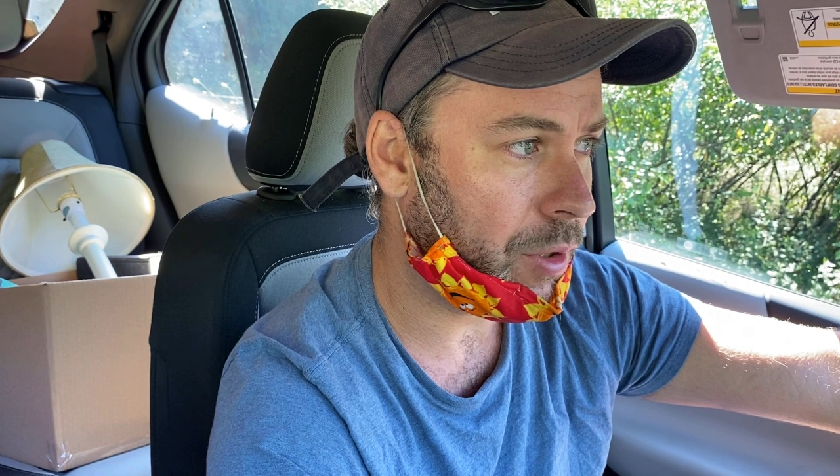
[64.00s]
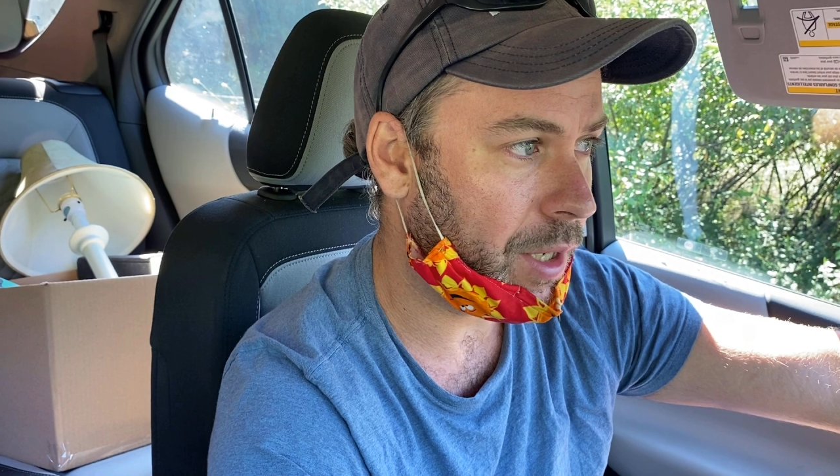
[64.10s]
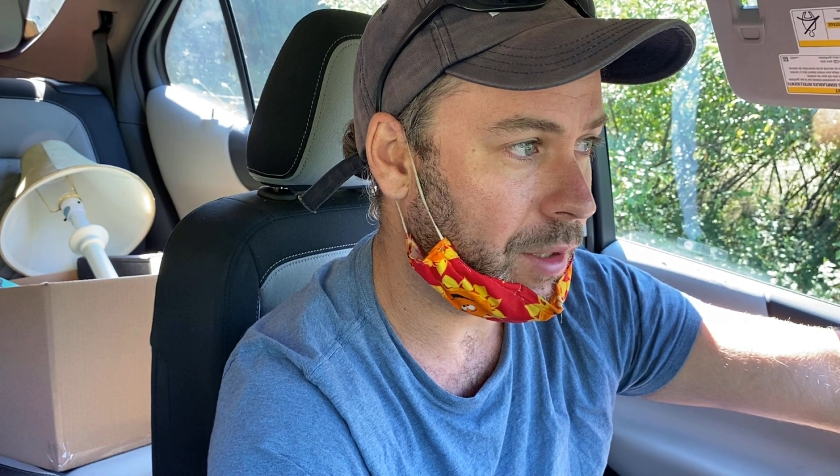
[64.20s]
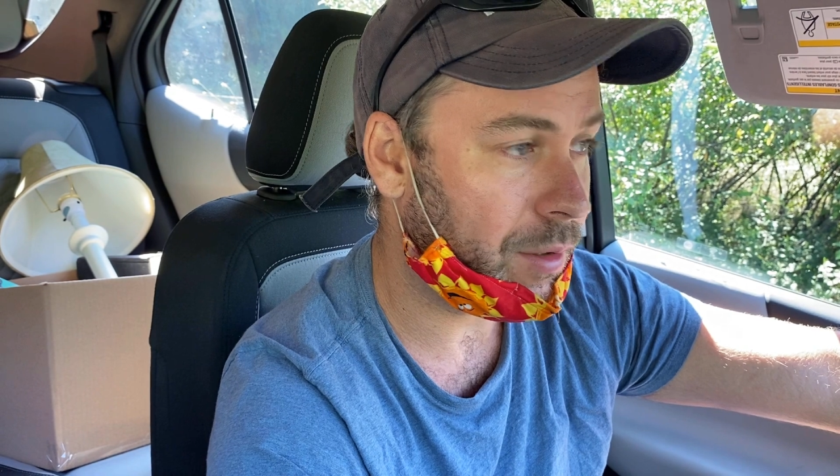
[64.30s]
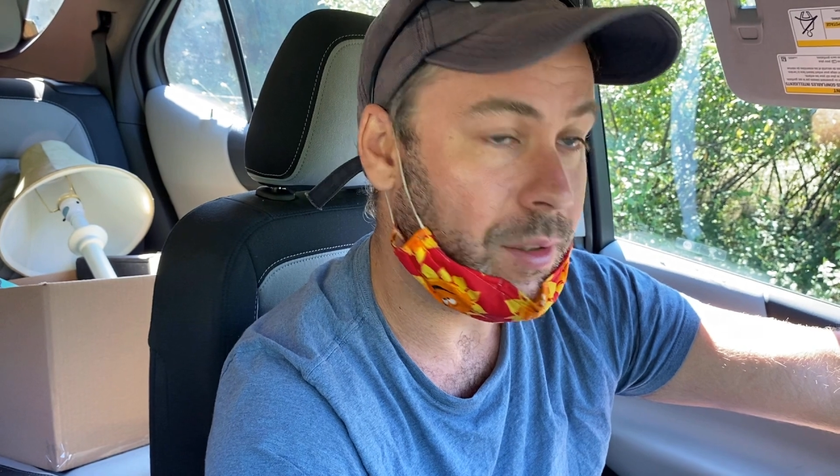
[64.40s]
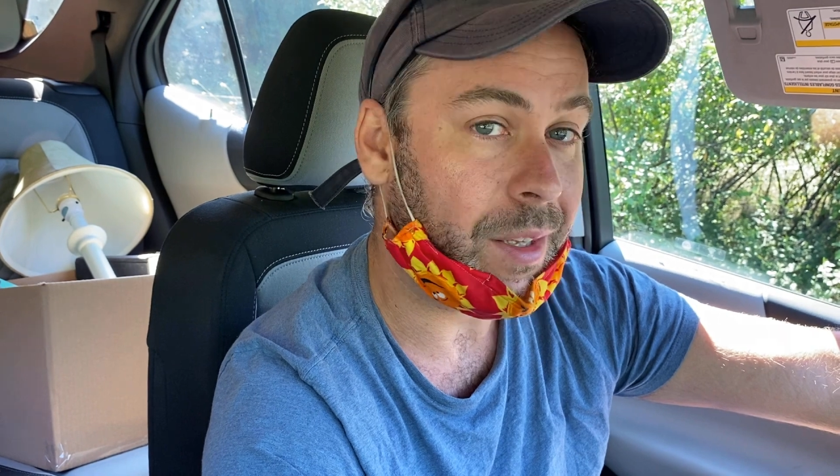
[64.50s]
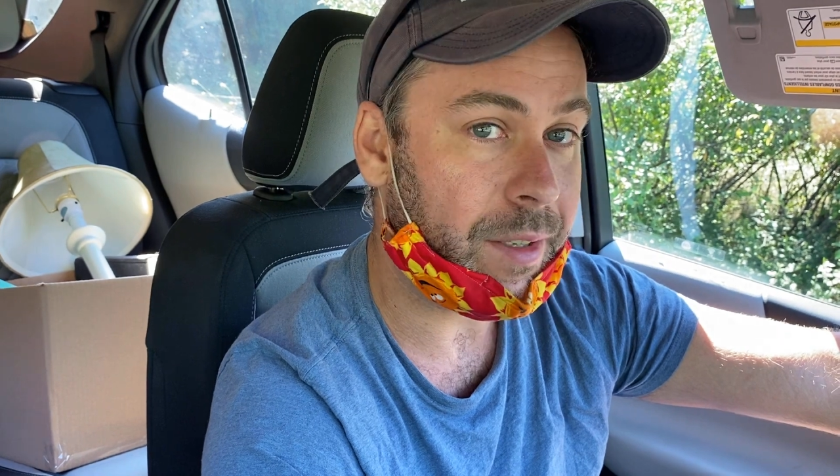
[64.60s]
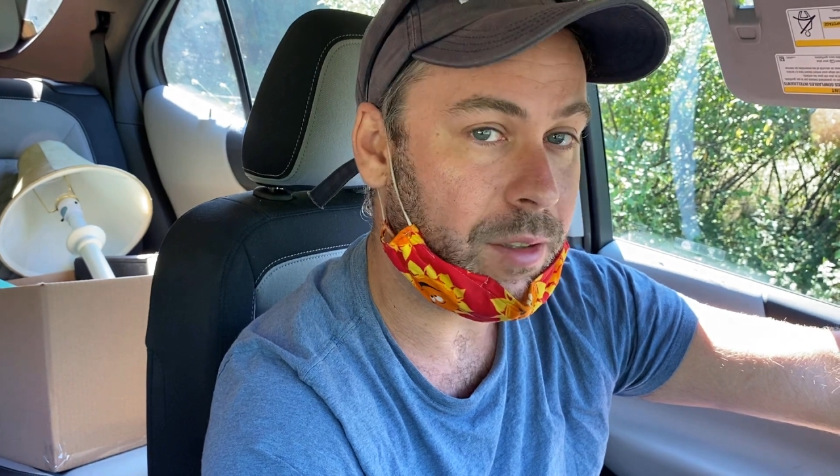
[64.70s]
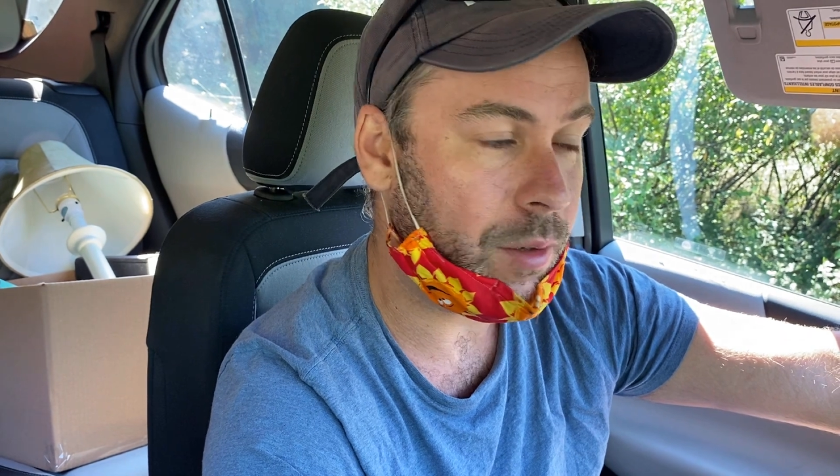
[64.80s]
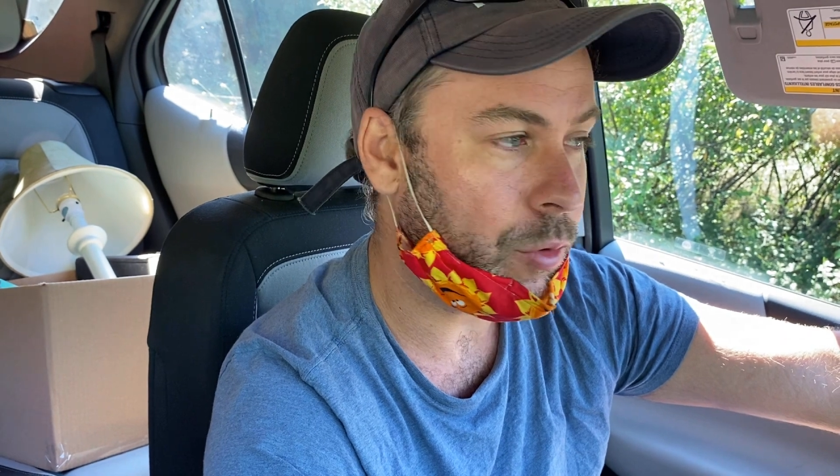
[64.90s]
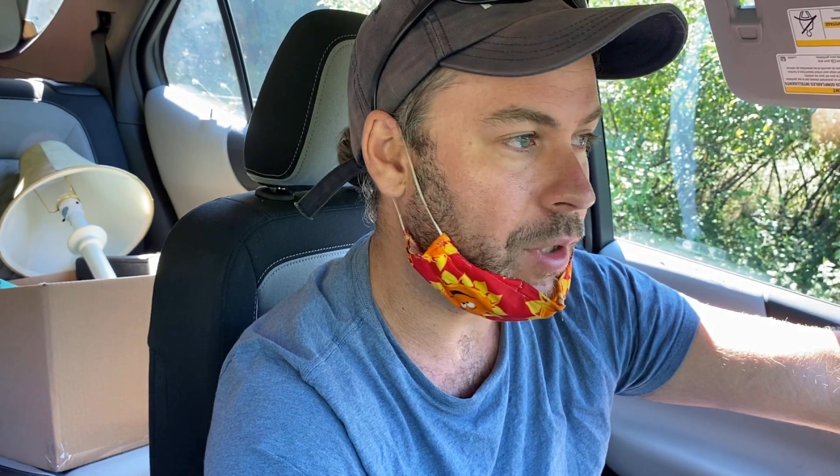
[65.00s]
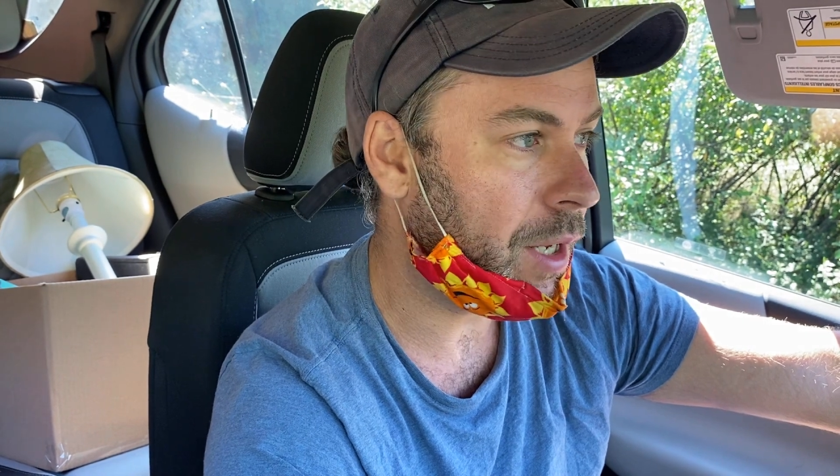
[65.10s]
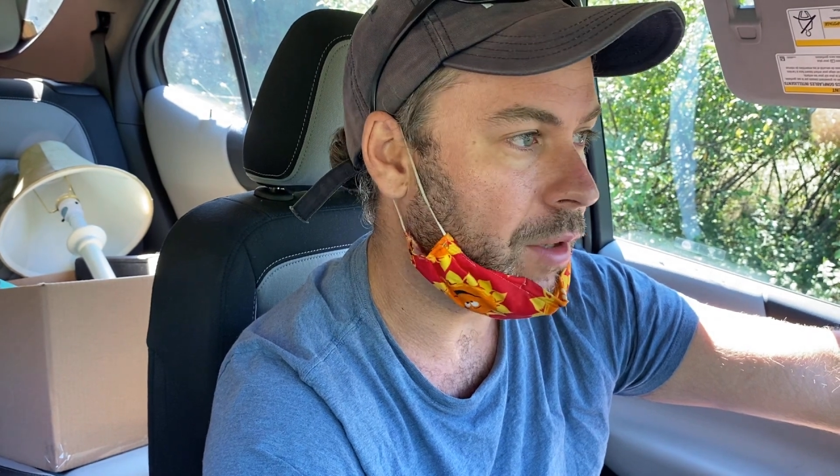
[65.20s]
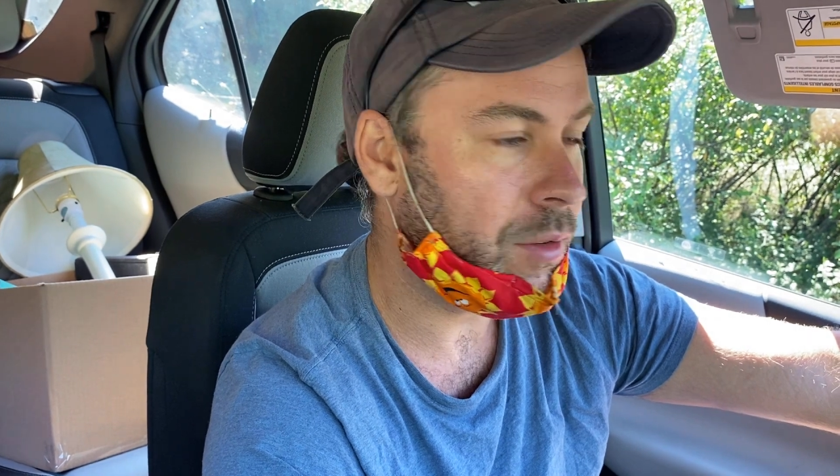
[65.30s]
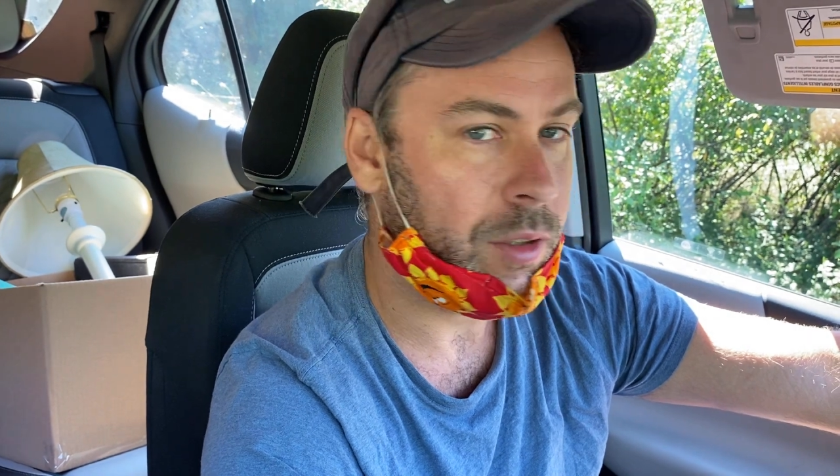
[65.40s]
and it's late summer
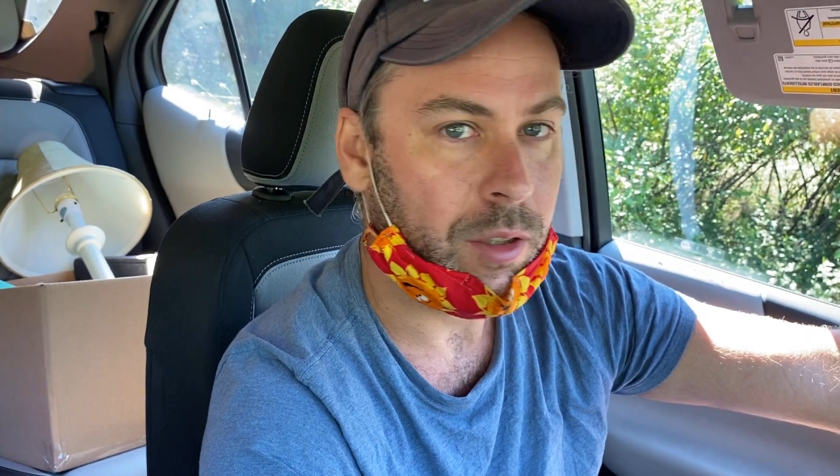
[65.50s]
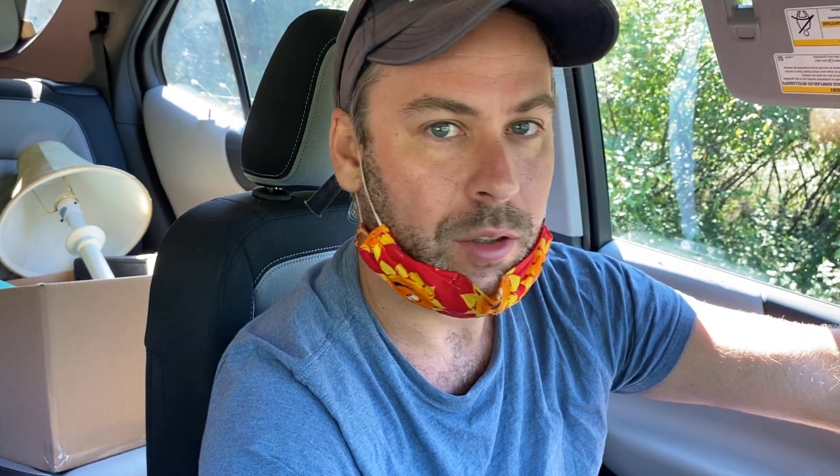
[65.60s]
now,